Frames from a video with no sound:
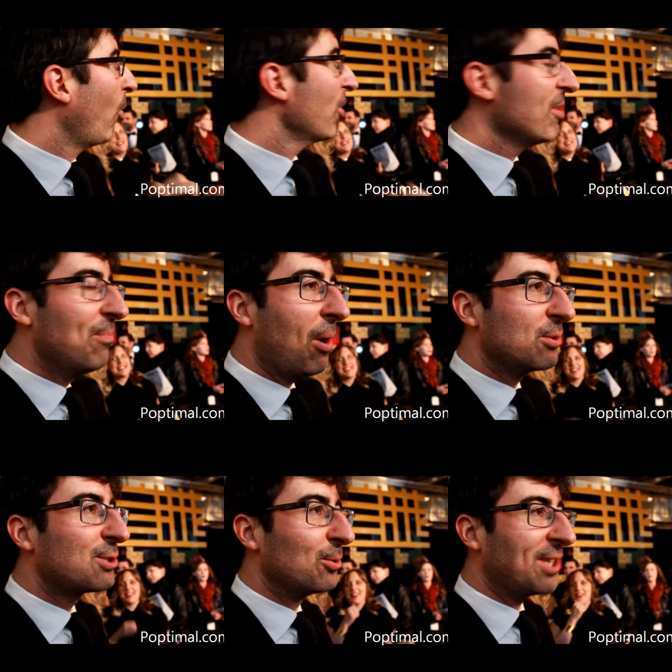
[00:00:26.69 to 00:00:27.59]
one of the
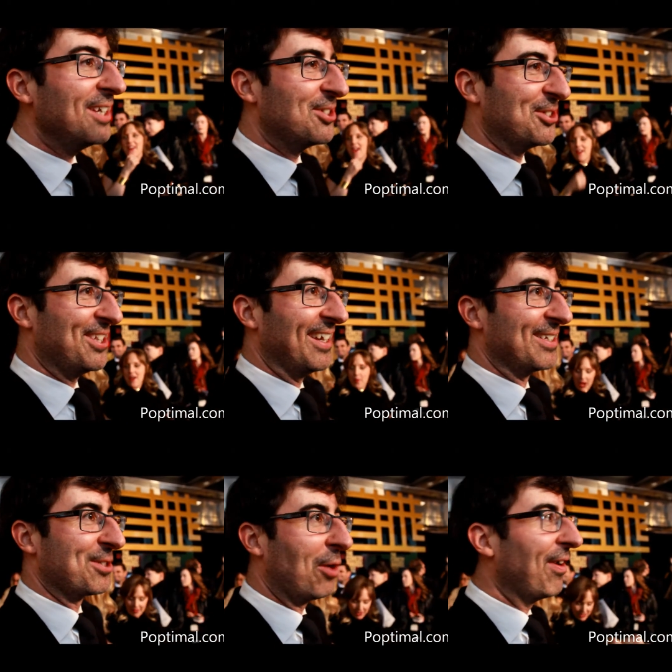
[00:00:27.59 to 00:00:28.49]
most audacious
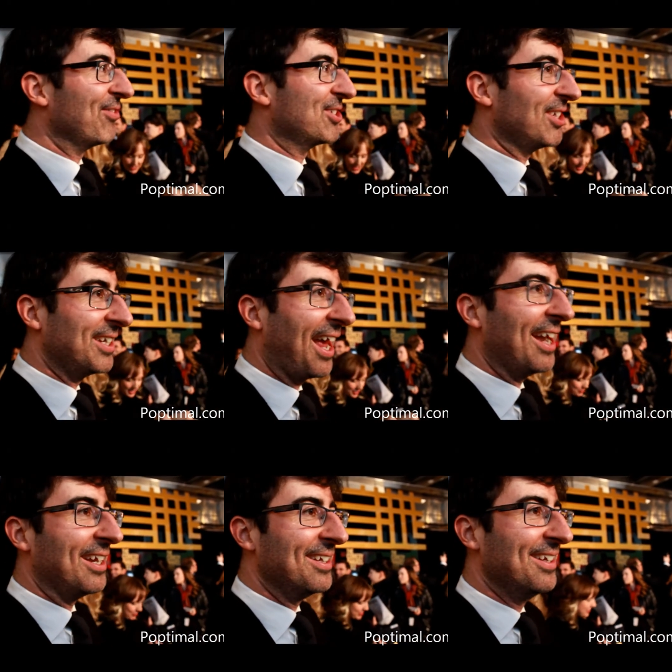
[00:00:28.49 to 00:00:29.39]
things I've ever seen
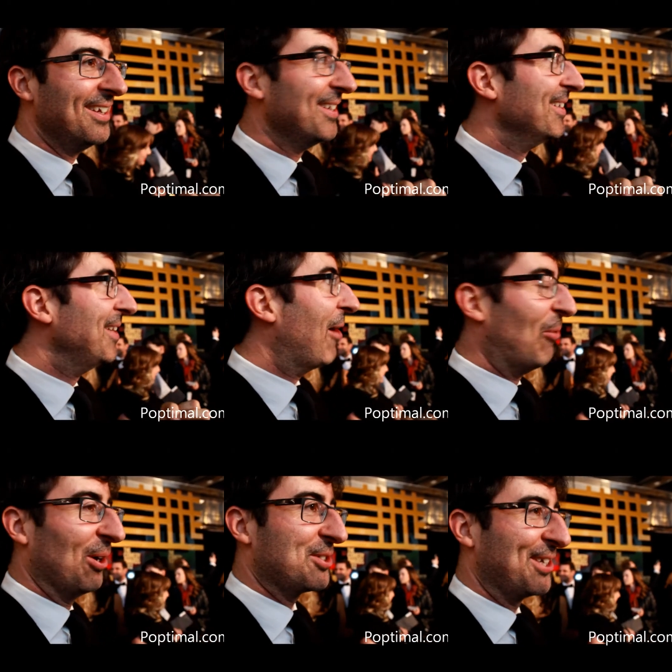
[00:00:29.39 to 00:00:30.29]
any
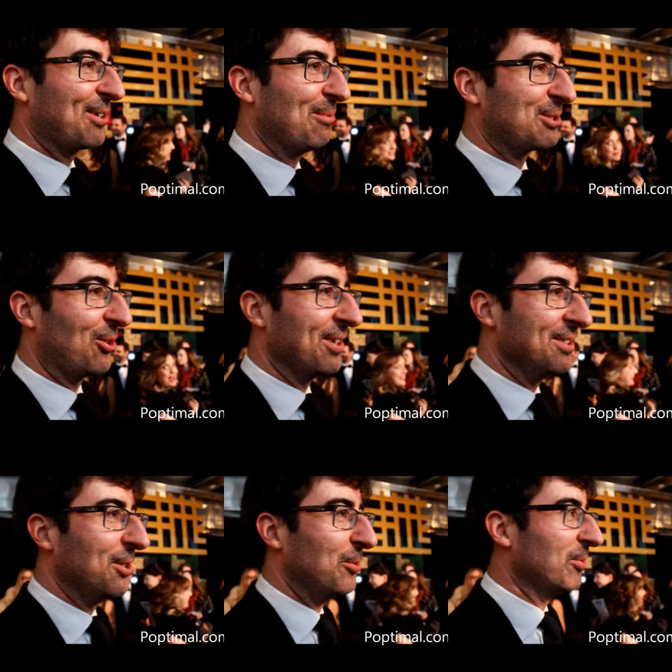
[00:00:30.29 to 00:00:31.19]
network sitcom try
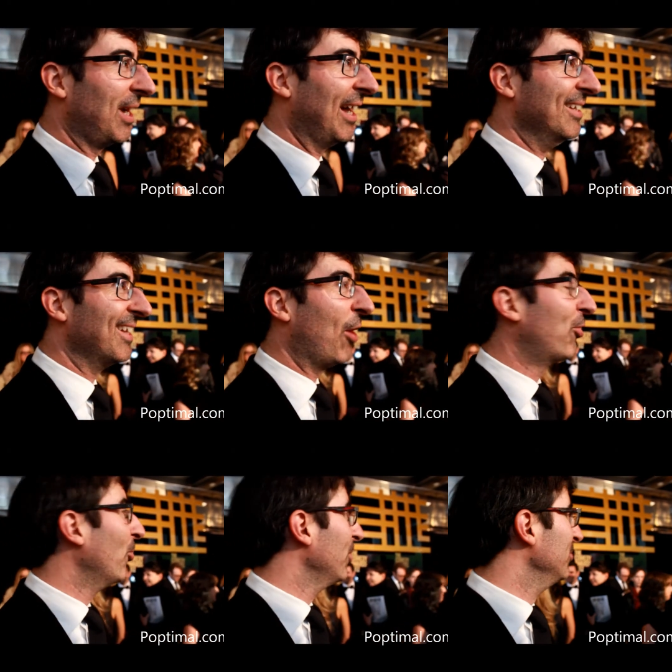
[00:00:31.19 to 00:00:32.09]
and do. And I
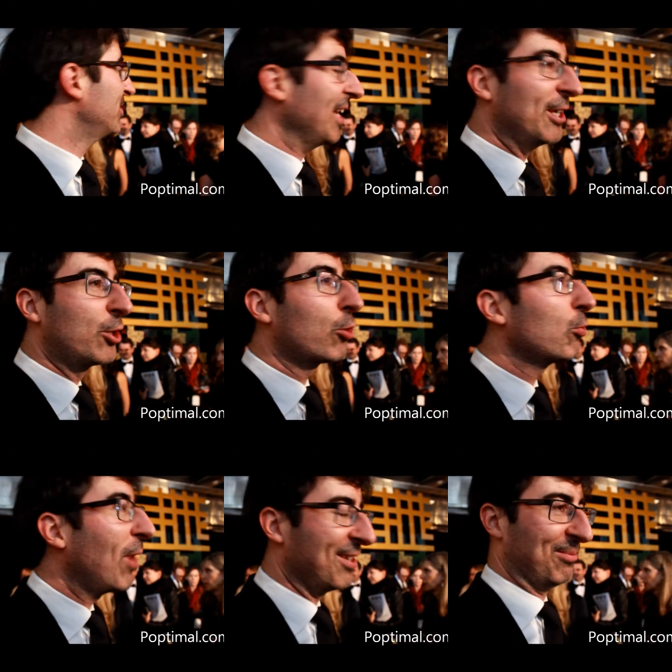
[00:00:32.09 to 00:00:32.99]
thought it was
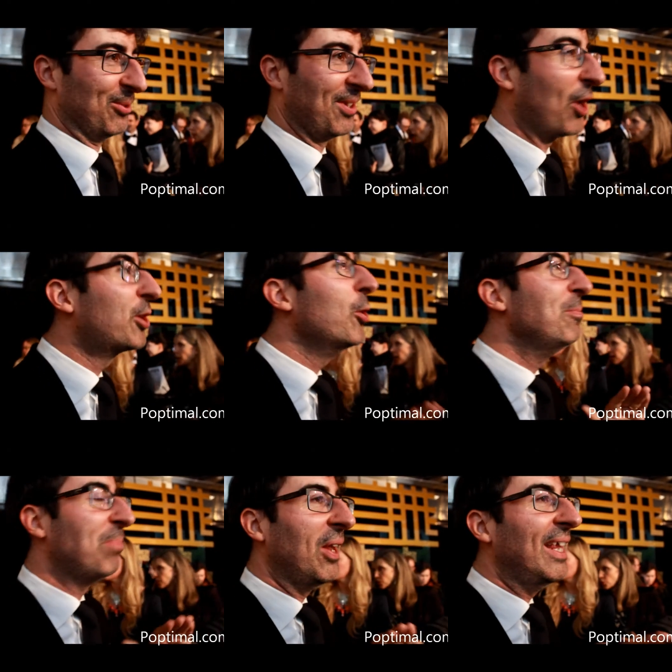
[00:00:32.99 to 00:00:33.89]
incredible. I
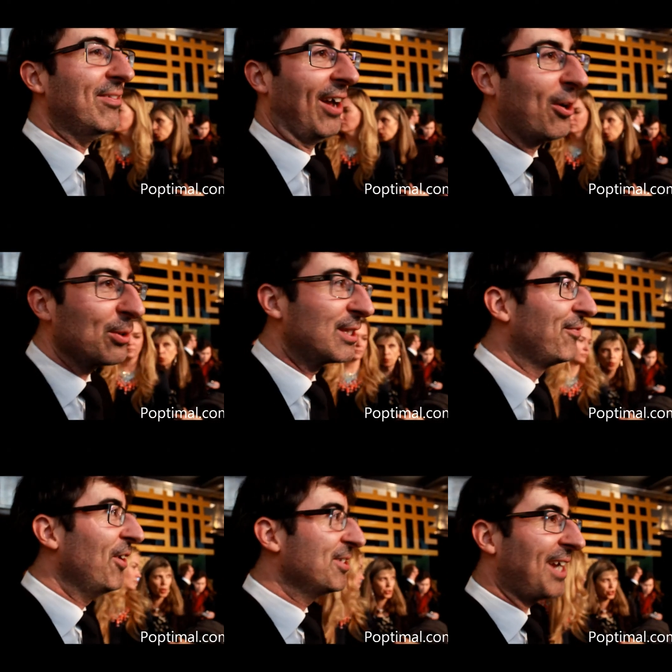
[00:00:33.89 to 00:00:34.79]
couldn't believe it. I got to
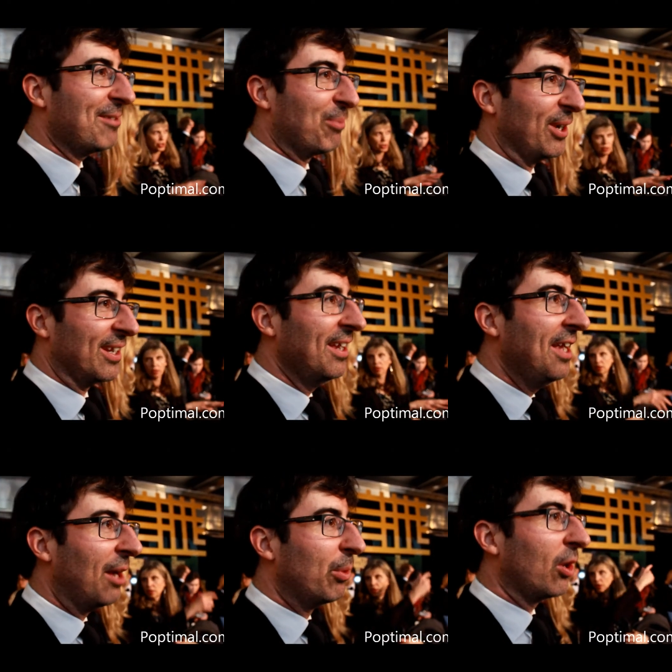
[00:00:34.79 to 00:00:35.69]
the first ad break
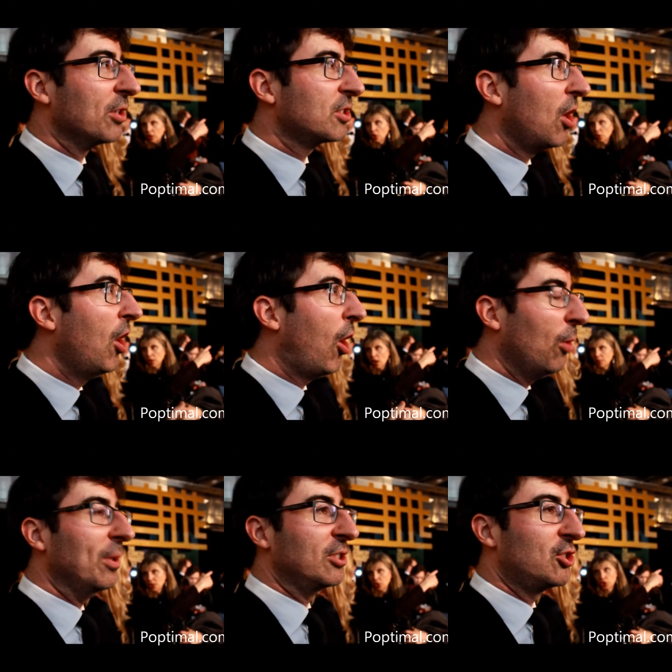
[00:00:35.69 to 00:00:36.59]
and realised,
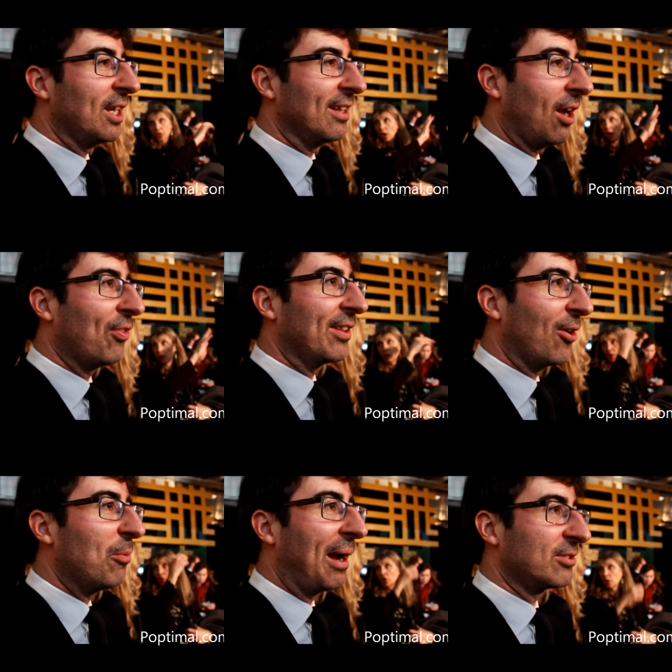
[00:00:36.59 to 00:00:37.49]
holy shit, I think
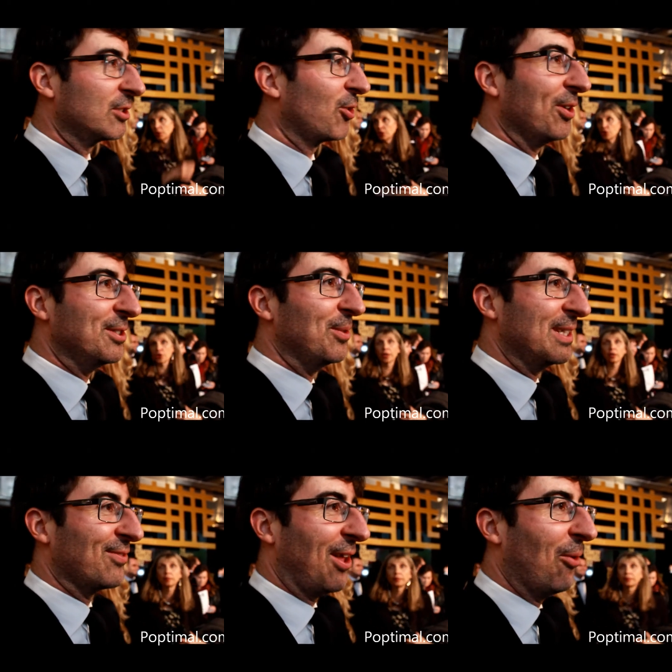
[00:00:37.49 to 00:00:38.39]
they're about to try and do
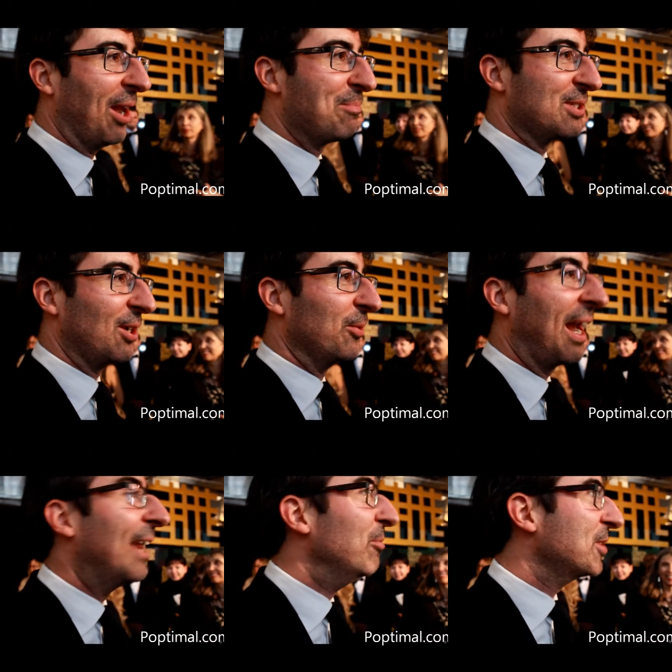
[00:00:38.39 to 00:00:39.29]
this for the whole episode.
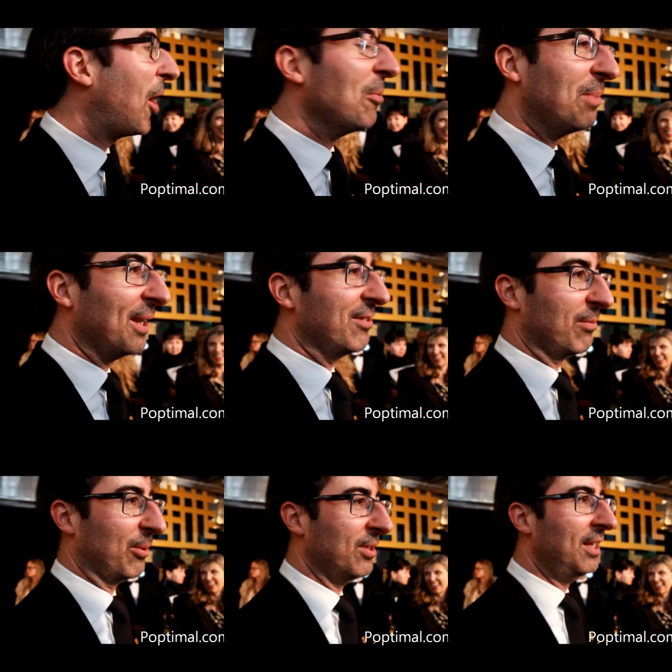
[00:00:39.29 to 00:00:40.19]
And it was unbelievable.